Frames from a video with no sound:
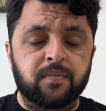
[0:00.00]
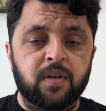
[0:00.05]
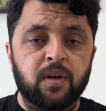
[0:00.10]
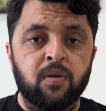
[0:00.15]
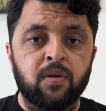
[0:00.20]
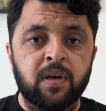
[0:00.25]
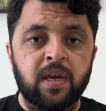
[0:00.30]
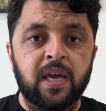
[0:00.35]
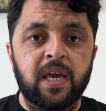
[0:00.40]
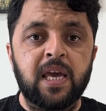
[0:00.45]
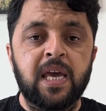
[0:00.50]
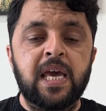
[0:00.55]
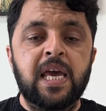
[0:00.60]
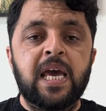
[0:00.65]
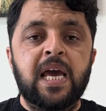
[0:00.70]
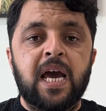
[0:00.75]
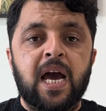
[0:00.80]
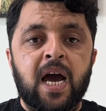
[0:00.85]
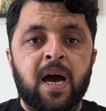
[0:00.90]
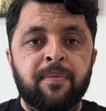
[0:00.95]
Okay,
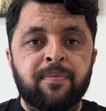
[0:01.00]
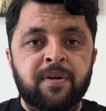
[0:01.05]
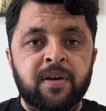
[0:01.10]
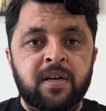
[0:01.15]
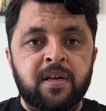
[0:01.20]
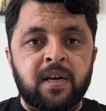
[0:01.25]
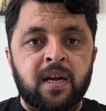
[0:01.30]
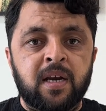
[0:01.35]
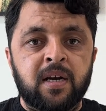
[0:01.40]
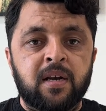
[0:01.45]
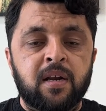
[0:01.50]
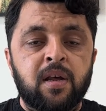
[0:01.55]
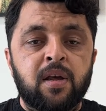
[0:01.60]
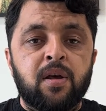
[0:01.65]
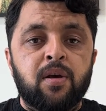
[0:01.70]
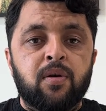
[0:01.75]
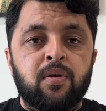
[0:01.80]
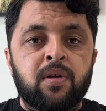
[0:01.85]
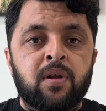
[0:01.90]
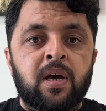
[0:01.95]
after that,
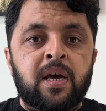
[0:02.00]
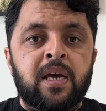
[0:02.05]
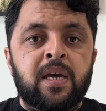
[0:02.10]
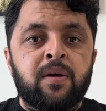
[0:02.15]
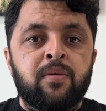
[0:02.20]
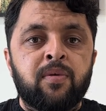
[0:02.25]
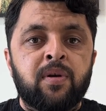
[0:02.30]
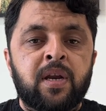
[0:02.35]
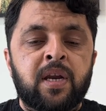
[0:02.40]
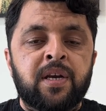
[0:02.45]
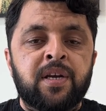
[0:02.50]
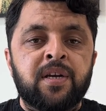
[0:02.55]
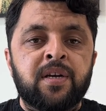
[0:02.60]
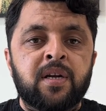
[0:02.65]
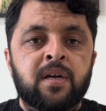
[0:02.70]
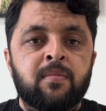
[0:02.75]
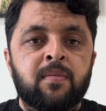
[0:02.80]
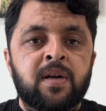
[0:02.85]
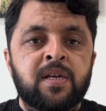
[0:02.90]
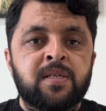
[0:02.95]
the every
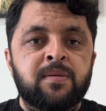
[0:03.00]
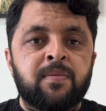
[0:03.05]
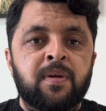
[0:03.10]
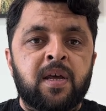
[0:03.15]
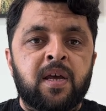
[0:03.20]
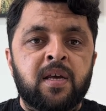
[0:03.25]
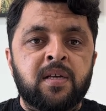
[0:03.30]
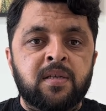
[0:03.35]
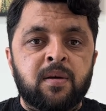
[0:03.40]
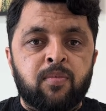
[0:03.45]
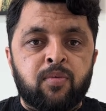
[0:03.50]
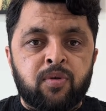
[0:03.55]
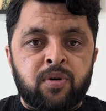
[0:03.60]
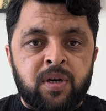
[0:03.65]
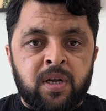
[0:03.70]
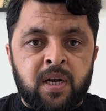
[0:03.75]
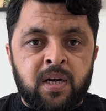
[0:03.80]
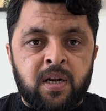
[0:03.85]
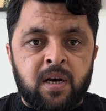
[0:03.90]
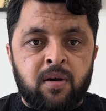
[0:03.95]
anti-termite spray has a
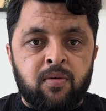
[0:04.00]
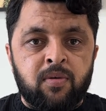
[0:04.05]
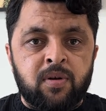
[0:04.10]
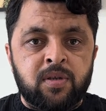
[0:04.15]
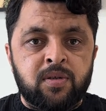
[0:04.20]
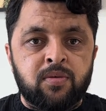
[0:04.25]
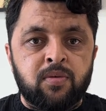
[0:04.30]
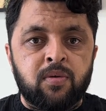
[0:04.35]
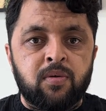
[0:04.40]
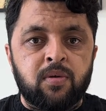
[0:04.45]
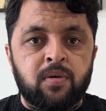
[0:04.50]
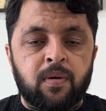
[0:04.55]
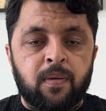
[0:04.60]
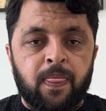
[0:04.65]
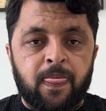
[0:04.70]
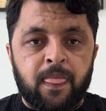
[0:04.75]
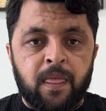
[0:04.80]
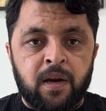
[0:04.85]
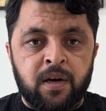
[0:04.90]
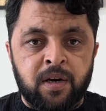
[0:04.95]
48 hours. So
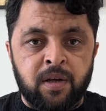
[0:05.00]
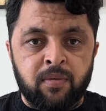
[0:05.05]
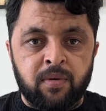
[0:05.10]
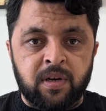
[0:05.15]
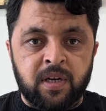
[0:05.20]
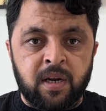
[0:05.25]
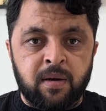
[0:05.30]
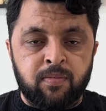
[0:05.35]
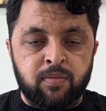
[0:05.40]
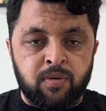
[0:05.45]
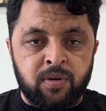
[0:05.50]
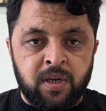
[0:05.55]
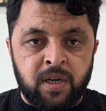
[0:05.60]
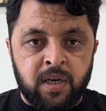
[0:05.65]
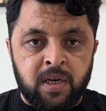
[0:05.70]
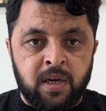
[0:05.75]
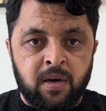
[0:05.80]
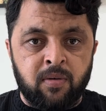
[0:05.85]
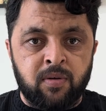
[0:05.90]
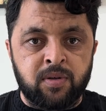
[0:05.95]
during the
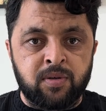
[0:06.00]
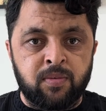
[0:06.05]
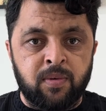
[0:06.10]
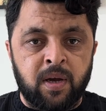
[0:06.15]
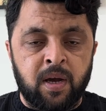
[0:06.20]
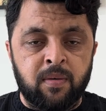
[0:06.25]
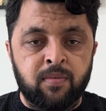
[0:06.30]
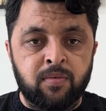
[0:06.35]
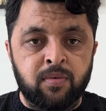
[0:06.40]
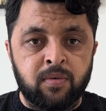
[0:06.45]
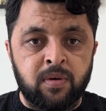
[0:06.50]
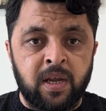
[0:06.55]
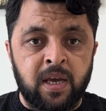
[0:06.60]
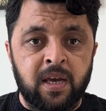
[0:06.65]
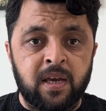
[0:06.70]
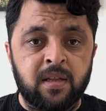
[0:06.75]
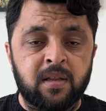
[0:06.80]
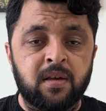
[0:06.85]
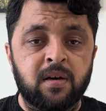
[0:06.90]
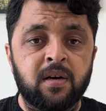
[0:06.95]
48 hours, we have to
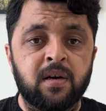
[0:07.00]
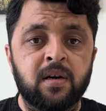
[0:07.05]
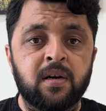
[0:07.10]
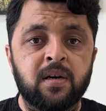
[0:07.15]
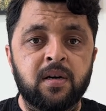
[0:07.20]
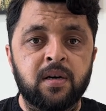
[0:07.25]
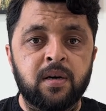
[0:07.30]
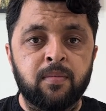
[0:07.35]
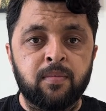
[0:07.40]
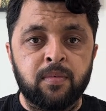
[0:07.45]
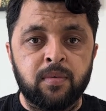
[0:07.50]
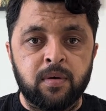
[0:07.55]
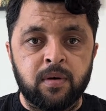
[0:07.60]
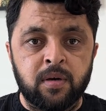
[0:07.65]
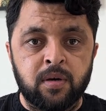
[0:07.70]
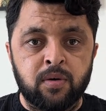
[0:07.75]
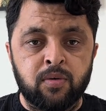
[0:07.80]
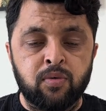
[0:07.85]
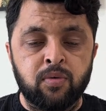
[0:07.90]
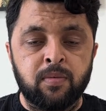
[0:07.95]
lay the
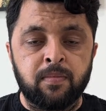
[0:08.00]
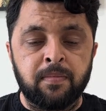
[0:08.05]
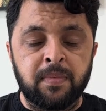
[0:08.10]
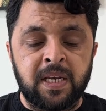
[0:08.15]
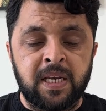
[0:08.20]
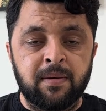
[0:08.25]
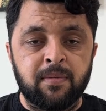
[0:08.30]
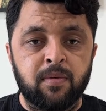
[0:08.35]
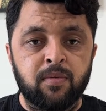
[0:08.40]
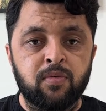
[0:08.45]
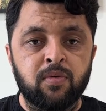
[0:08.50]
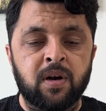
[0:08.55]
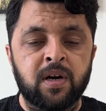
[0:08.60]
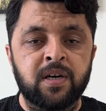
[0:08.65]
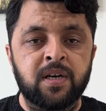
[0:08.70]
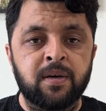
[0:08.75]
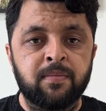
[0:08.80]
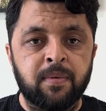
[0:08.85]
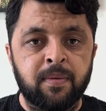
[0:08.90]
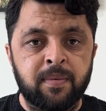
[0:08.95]
minimum
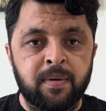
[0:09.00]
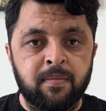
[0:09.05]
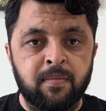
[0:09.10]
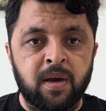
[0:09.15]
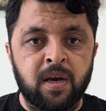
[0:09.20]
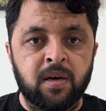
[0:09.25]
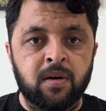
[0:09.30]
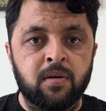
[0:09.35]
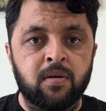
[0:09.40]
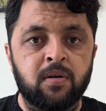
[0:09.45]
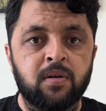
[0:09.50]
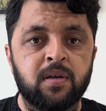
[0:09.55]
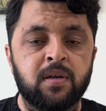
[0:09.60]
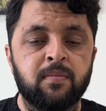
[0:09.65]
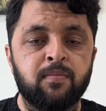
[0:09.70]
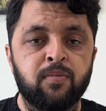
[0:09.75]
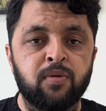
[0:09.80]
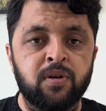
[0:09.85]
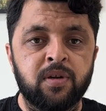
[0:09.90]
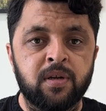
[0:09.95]
250 micron
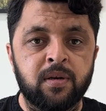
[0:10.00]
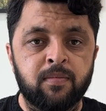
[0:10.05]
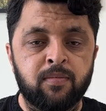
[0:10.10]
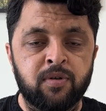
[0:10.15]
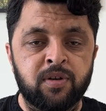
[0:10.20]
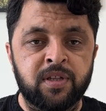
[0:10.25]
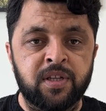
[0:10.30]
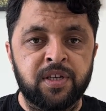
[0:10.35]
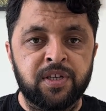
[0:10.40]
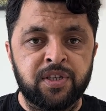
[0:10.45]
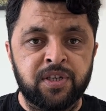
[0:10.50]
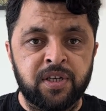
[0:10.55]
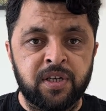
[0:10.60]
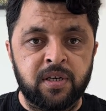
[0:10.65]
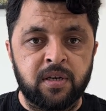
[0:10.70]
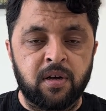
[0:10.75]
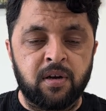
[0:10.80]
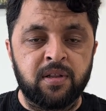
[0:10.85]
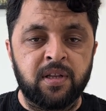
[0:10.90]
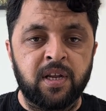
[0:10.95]
polythene
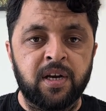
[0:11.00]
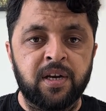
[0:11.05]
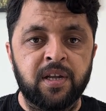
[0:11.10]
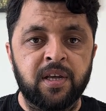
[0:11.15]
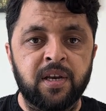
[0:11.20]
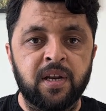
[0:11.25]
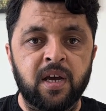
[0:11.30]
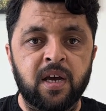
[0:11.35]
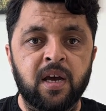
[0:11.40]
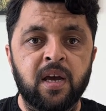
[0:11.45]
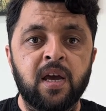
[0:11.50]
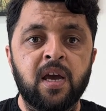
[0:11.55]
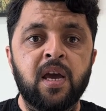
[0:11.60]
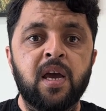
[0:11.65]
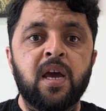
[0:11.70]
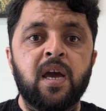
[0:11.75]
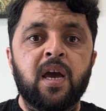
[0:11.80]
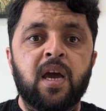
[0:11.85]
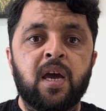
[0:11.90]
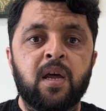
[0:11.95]
sheet on that area,
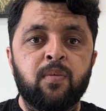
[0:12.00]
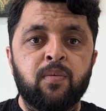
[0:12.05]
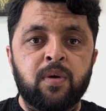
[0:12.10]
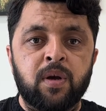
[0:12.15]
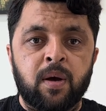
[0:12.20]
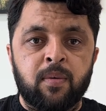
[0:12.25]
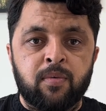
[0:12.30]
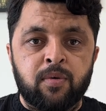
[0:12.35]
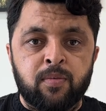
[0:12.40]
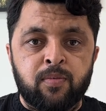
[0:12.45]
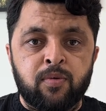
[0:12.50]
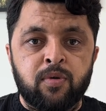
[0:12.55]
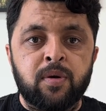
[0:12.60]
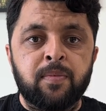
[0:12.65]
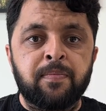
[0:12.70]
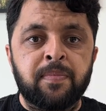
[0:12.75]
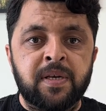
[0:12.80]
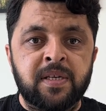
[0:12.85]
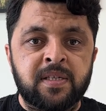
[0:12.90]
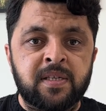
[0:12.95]
and we have to pour
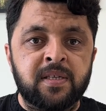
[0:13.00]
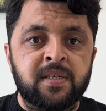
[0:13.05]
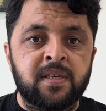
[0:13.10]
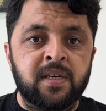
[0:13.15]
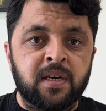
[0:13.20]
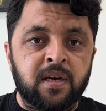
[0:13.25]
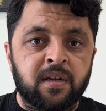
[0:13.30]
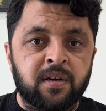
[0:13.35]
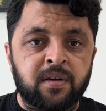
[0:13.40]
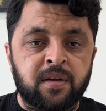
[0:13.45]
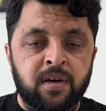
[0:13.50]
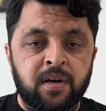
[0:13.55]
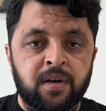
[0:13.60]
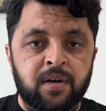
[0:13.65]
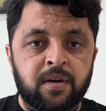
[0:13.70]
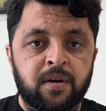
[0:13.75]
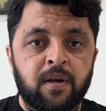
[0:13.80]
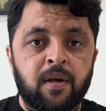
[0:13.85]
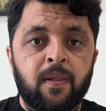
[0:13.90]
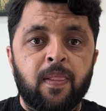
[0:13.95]
PCC concrete.